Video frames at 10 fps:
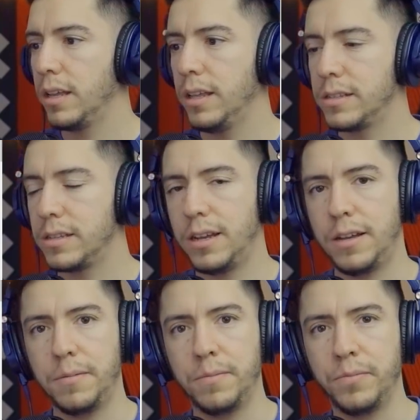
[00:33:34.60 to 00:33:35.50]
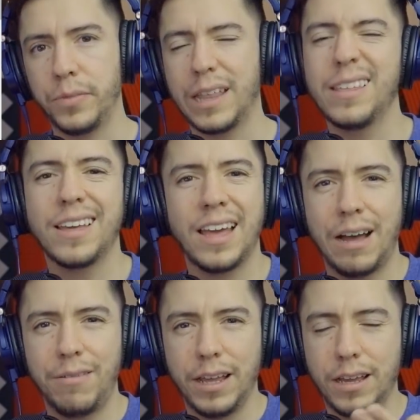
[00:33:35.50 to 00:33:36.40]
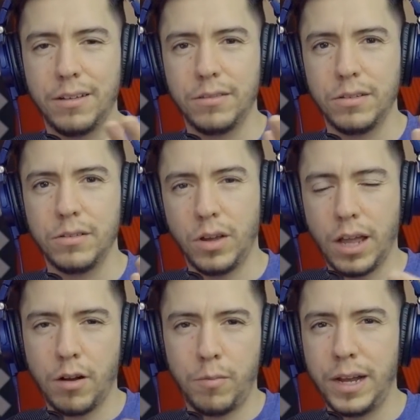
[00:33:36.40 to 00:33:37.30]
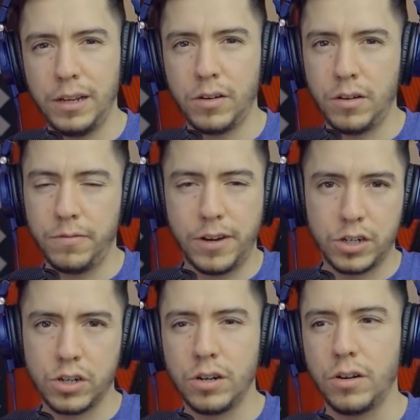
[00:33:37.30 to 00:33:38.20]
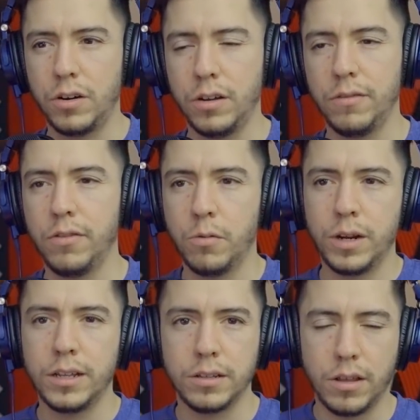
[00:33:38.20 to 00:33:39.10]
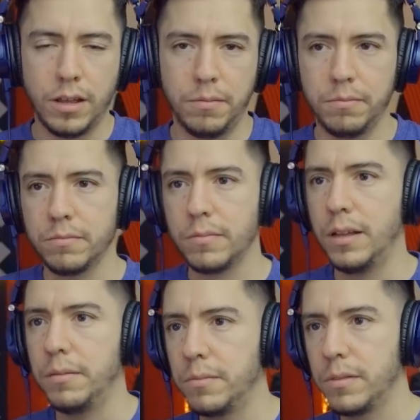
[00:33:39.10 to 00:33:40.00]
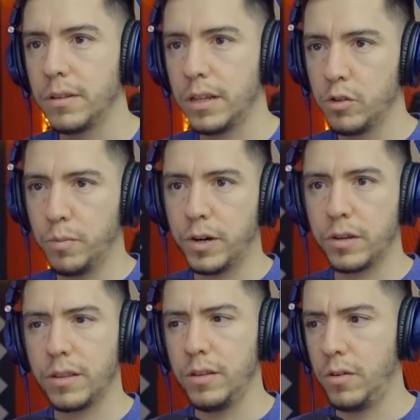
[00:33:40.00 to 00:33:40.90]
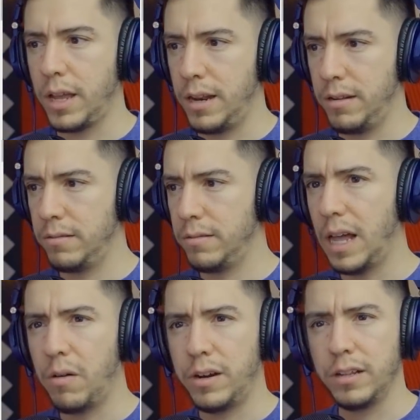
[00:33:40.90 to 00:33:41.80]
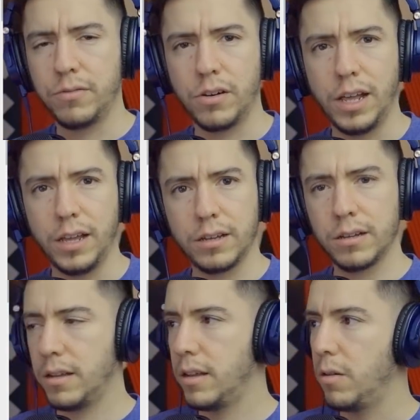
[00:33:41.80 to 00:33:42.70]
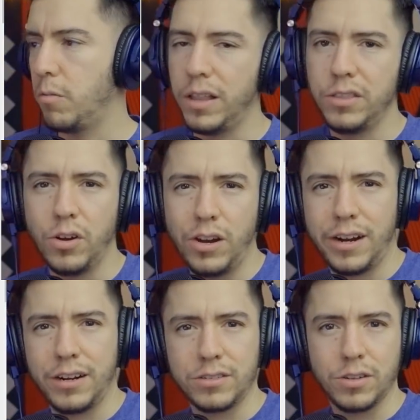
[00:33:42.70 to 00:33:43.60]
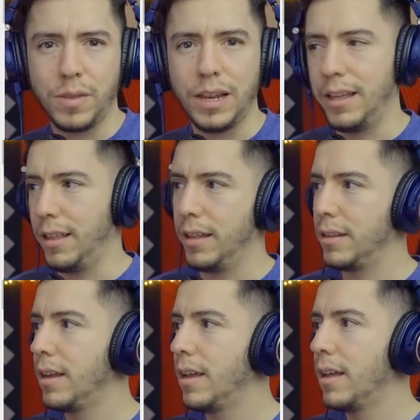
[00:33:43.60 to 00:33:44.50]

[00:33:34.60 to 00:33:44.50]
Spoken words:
It's I think they have like you can compile your own version, or if you want to support, you can download it for like $1 or something like that.